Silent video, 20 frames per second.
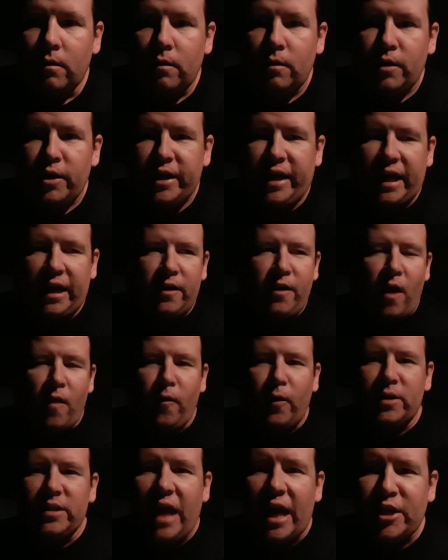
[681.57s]
You got
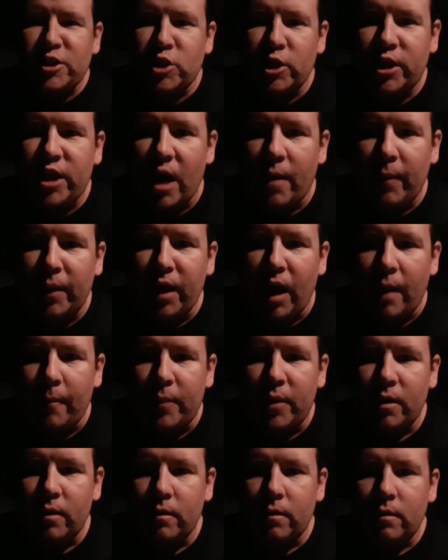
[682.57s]
another election coming up.
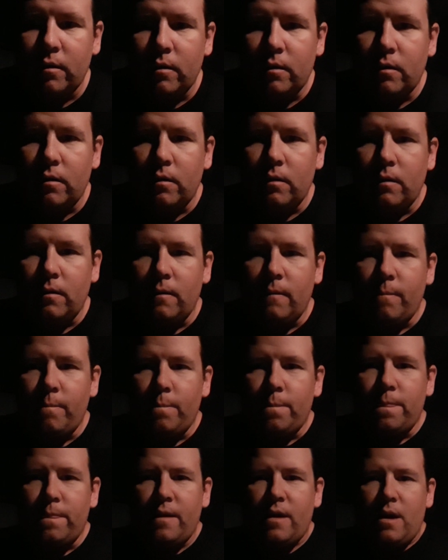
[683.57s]

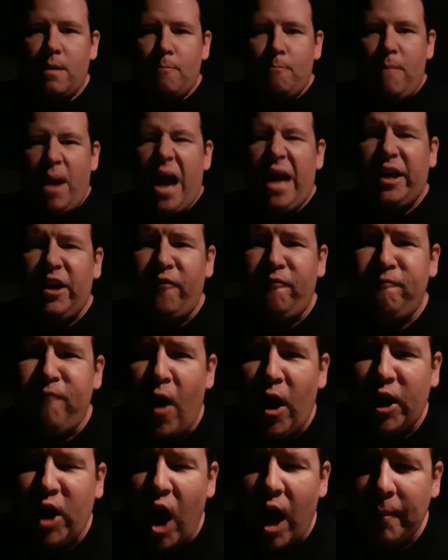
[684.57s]
Man the
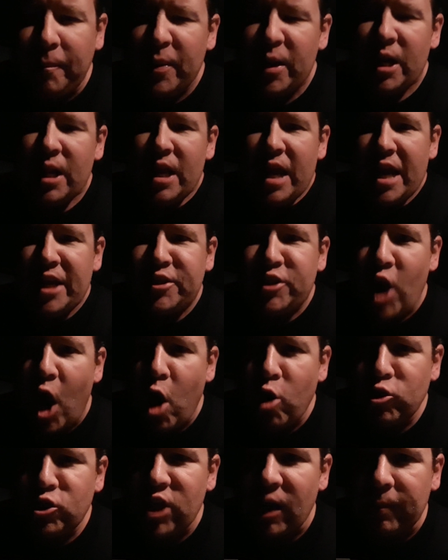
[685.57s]
fuck up and
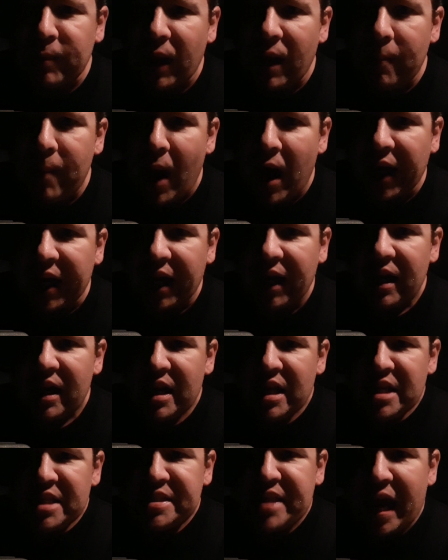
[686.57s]
do something about it.
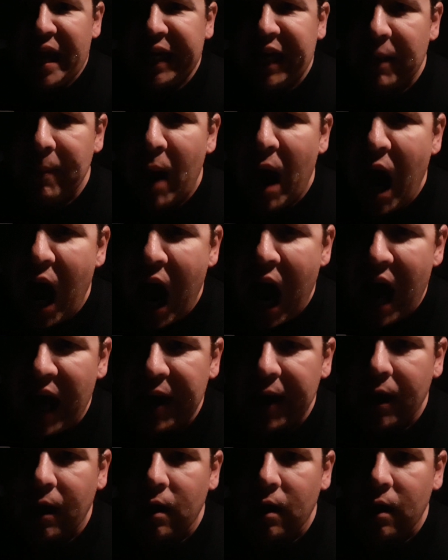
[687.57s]
Take them on.